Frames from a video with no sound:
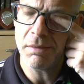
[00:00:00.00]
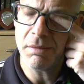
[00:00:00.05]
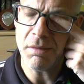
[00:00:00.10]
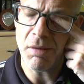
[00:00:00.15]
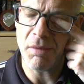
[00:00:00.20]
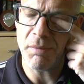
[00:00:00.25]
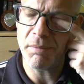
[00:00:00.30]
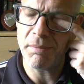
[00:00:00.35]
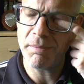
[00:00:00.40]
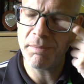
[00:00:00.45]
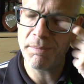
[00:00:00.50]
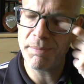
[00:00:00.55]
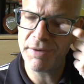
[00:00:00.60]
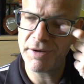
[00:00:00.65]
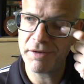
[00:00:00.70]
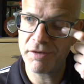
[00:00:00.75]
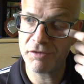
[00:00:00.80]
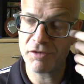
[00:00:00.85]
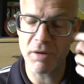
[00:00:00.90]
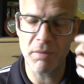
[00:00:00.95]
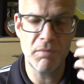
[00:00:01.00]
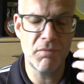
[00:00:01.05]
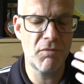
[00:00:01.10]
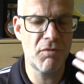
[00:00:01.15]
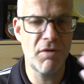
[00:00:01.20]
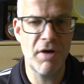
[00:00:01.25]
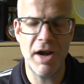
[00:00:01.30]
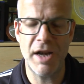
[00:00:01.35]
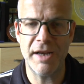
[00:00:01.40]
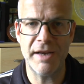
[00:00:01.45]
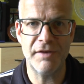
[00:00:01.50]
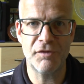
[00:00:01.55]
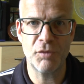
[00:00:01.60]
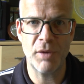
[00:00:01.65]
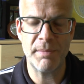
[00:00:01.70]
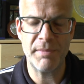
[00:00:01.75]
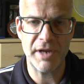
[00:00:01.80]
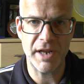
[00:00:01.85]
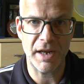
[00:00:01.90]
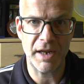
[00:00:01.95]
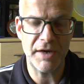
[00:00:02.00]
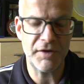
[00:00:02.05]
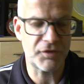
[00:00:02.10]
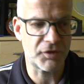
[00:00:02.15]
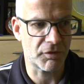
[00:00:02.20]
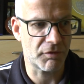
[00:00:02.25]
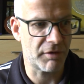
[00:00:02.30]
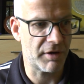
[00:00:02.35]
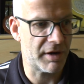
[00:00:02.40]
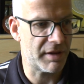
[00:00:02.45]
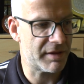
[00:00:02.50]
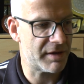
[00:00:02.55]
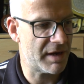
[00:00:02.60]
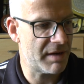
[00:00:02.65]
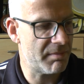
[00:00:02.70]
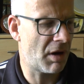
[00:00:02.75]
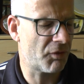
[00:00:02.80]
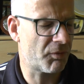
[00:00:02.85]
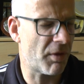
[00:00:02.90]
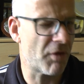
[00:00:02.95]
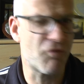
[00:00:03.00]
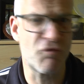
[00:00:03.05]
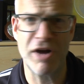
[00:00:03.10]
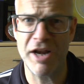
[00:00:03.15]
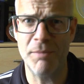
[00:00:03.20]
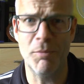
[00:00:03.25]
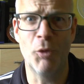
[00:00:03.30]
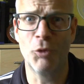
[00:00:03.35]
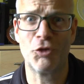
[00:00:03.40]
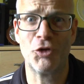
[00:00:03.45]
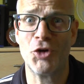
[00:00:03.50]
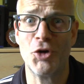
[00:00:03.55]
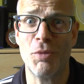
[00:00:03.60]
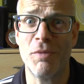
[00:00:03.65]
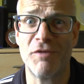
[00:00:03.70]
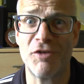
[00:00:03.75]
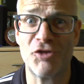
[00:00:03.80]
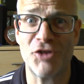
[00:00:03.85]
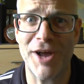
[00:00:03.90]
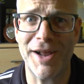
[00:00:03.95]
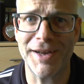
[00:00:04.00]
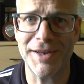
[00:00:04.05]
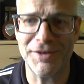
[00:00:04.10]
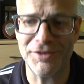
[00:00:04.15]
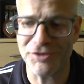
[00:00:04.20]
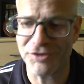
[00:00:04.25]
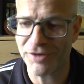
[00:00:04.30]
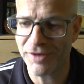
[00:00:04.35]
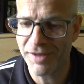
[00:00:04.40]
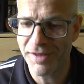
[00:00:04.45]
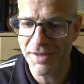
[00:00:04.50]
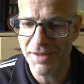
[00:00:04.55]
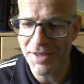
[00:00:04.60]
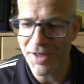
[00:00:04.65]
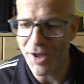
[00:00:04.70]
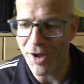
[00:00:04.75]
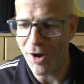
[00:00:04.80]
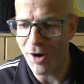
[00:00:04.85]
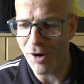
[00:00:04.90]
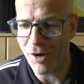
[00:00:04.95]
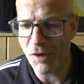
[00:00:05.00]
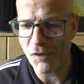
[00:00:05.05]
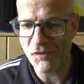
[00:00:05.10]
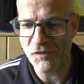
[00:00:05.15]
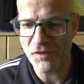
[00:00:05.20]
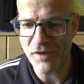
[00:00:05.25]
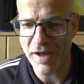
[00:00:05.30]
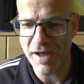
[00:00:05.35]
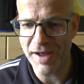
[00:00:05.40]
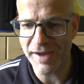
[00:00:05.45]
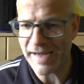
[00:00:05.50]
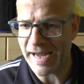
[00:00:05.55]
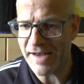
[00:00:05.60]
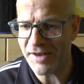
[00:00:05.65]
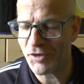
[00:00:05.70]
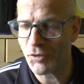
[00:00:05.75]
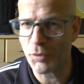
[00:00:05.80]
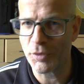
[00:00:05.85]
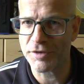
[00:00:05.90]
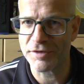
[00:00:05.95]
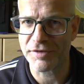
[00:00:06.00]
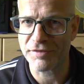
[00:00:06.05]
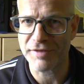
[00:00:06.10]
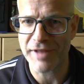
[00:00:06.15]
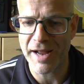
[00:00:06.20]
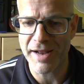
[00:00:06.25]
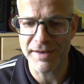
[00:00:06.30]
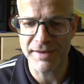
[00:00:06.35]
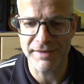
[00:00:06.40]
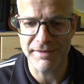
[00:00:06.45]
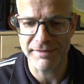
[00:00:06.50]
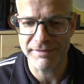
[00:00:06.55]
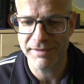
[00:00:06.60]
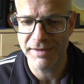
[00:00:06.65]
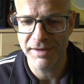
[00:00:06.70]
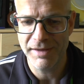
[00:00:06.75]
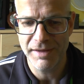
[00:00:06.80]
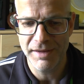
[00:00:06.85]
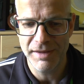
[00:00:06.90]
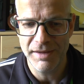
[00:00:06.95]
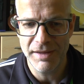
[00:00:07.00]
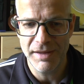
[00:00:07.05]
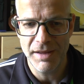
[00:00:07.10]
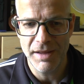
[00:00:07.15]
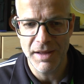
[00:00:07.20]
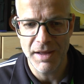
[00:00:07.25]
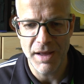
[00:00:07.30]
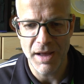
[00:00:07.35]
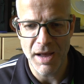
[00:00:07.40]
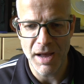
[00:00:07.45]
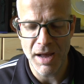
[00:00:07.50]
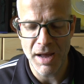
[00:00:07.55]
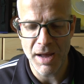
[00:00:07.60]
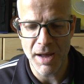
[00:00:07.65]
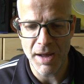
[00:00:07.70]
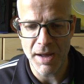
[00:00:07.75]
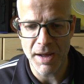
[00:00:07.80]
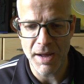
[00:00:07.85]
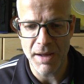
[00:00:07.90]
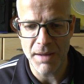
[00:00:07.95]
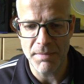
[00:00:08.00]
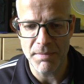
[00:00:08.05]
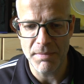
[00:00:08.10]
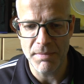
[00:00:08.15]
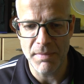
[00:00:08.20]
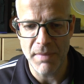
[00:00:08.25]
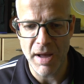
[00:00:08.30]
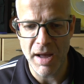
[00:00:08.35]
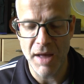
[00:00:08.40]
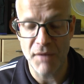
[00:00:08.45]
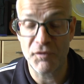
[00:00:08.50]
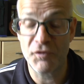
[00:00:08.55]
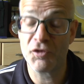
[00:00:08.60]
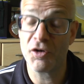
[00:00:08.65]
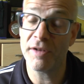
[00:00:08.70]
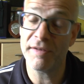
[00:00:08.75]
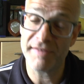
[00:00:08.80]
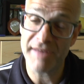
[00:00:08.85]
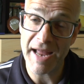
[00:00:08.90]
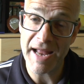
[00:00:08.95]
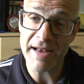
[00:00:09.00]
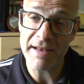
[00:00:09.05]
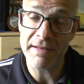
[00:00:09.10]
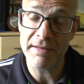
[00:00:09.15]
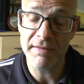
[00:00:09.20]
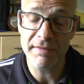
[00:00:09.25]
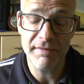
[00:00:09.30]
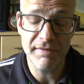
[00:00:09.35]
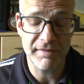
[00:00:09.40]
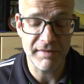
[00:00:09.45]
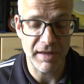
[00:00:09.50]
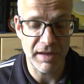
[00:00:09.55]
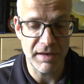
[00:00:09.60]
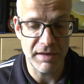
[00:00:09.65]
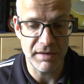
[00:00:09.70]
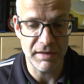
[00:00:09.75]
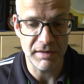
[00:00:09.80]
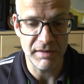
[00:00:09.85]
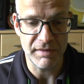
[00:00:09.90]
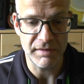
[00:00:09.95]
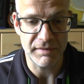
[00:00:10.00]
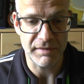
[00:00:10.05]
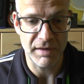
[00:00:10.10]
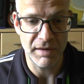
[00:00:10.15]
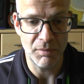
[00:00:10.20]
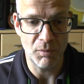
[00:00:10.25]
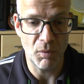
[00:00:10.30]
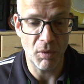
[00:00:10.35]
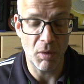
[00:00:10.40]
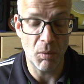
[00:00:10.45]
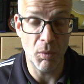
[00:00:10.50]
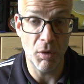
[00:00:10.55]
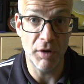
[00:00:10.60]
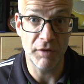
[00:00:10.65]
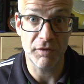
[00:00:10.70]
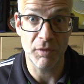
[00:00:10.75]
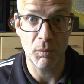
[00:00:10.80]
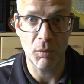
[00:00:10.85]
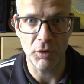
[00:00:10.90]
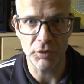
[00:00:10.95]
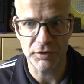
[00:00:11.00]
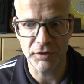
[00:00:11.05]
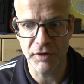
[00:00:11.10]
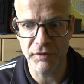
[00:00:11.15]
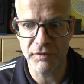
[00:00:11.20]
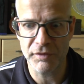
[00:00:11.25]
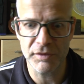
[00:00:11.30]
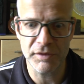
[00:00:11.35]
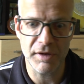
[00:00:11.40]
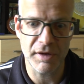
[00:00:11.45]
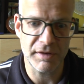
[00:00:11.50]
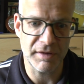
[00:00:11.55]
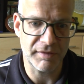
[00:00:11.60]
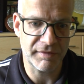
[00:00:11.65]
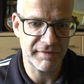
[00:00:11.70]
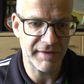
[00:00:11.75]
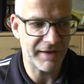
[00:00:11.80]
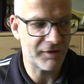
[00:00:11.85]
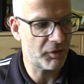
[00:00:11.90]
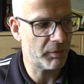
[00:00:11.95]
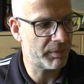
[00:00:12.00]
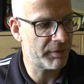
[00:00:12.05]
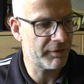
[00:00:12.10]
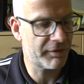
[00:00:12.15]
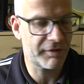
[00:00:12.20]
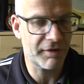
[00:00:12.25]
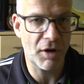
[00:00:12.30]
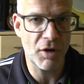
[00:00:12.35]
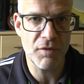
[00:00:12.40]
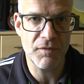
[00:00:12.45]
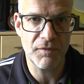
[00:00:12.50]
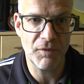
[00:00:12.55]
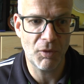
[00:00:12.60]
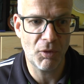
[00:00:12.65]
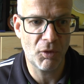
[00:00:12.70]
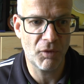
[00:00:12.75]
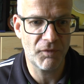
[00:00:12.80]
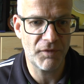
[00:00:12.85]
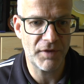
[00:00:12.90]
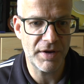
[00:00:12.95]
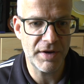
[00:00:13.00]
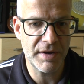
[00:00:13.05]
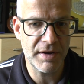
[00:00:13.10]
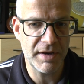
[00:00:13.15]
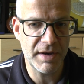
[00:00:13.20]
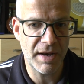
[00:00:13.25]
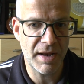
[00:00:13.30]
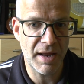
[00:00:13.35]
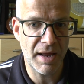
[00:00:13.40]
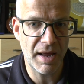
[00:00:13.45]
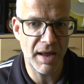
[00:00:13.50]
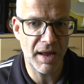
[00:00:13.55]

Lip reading: not because I'm really into emulation or anything. I suppose really more to do with a challenge of getting to understand front ends and what works and what doesn't, and the setup and so forth, and